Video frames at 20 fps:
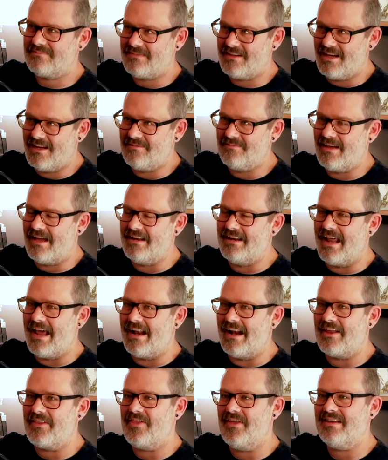Yeah, and
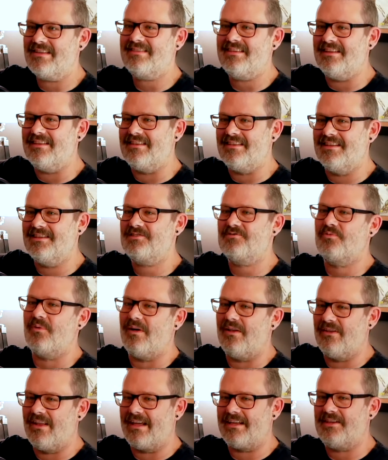and I think that this,
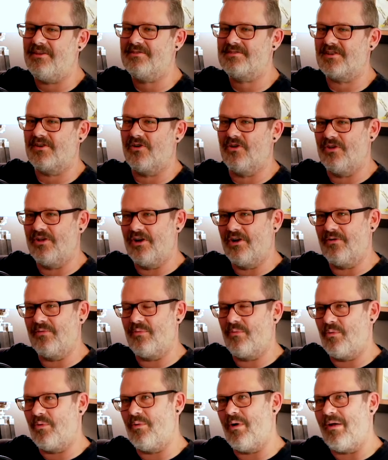like you said earlier,
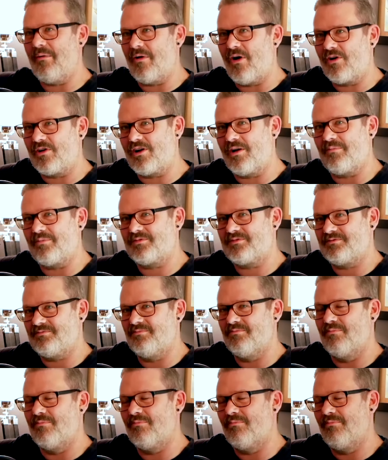and I'll come,
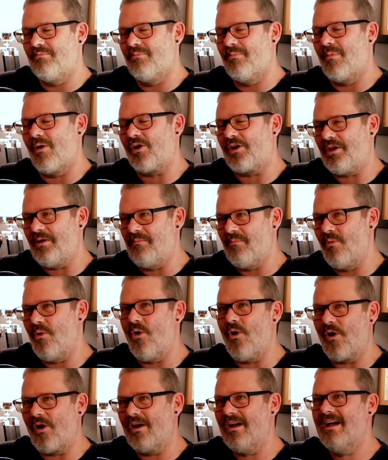mark it
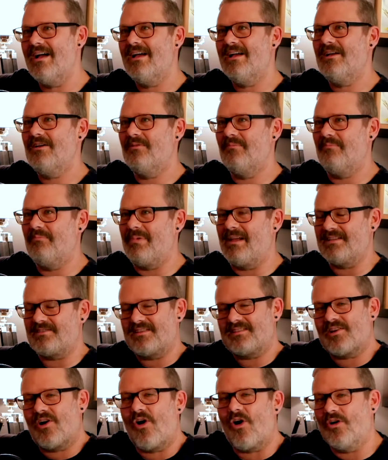more because
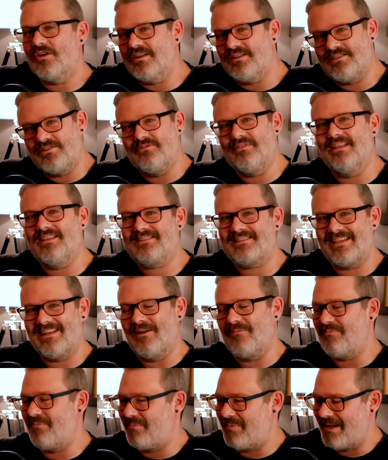it's hard to do this in
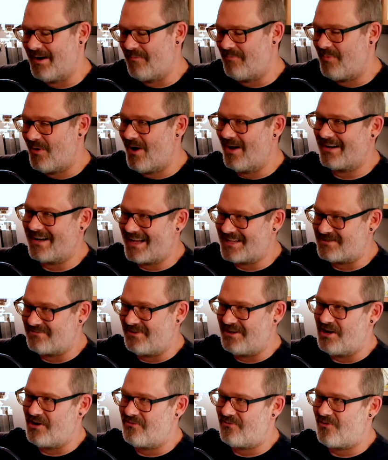a in a podcast
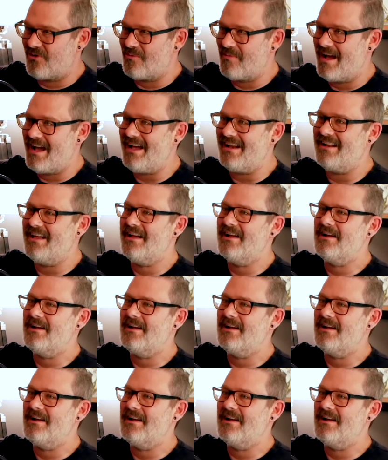video format.